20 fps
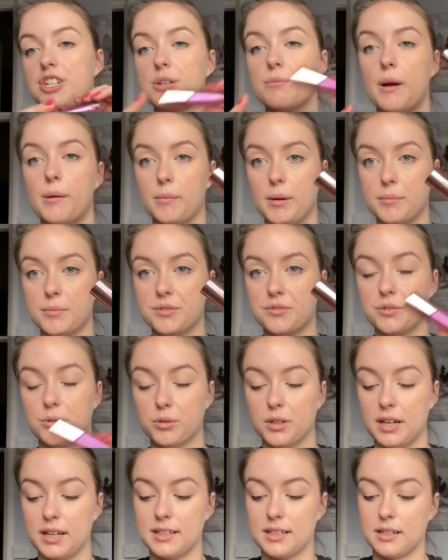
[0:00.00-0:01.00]
my mum's fault that I
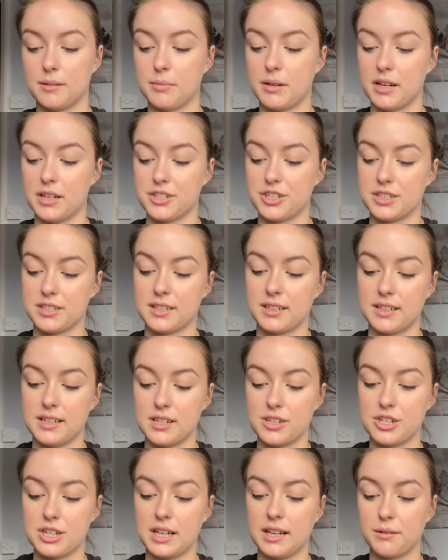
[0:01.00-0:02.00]
ended up purchasing this.
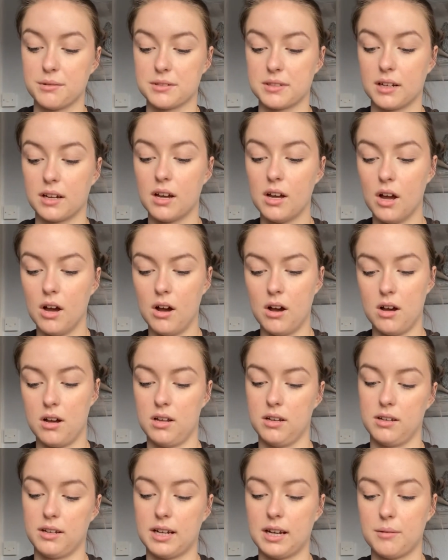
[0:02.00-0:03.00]
She was like, oh,
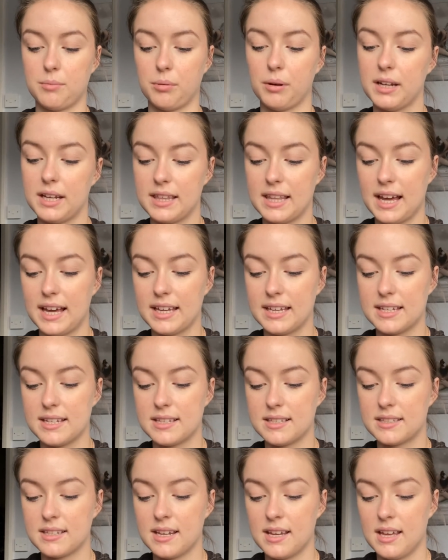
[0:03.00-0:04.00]
look how pretty that is.
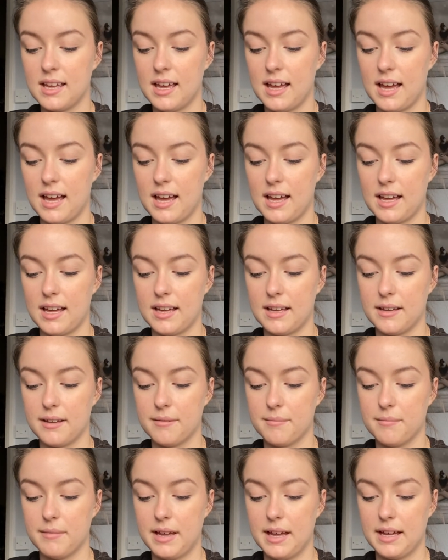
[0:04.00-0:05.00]

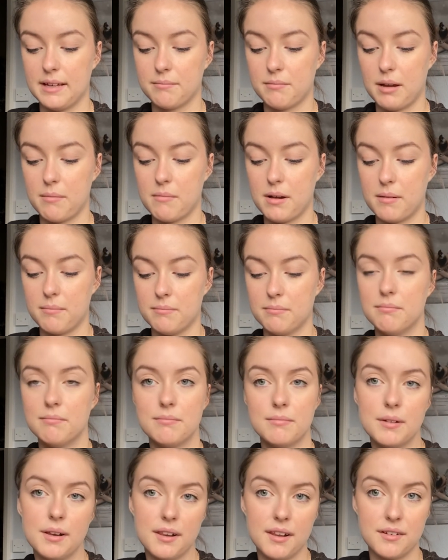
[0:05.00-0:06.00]
And my mum
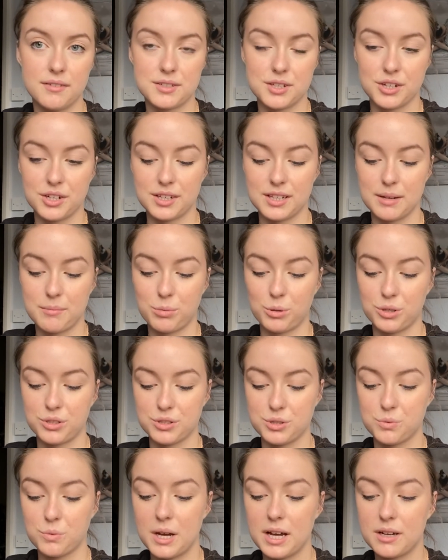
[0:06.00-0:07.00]
loves a good lip gloss as
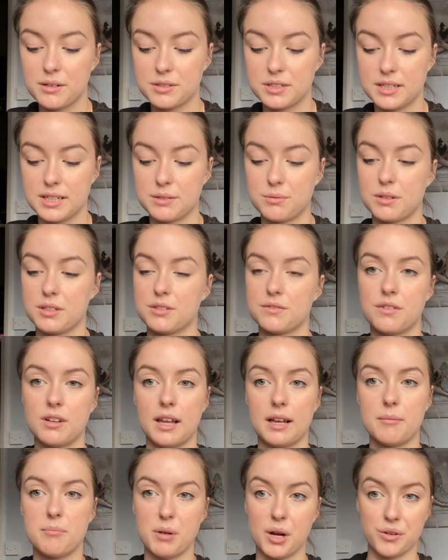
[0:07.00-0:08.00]
well, so this one's for
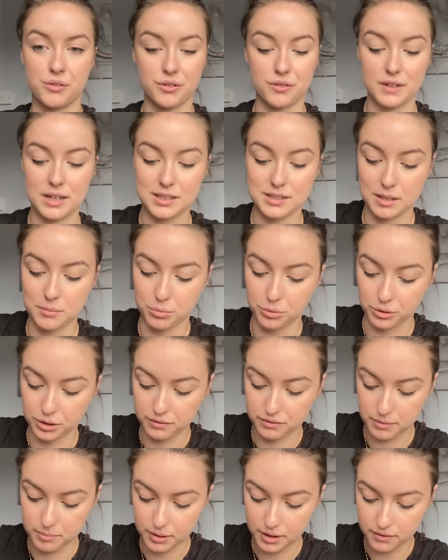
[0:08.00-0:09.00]
like both of us. I brought it for
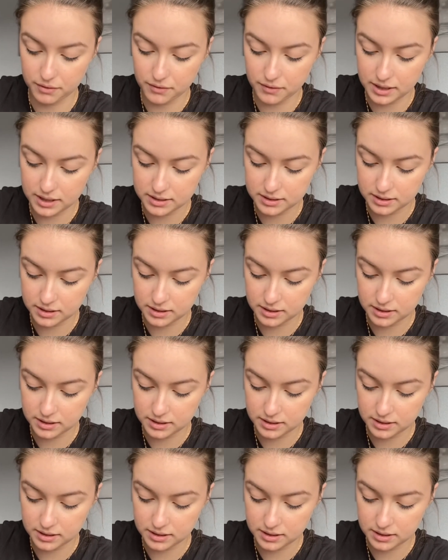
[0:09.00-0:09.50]
both of us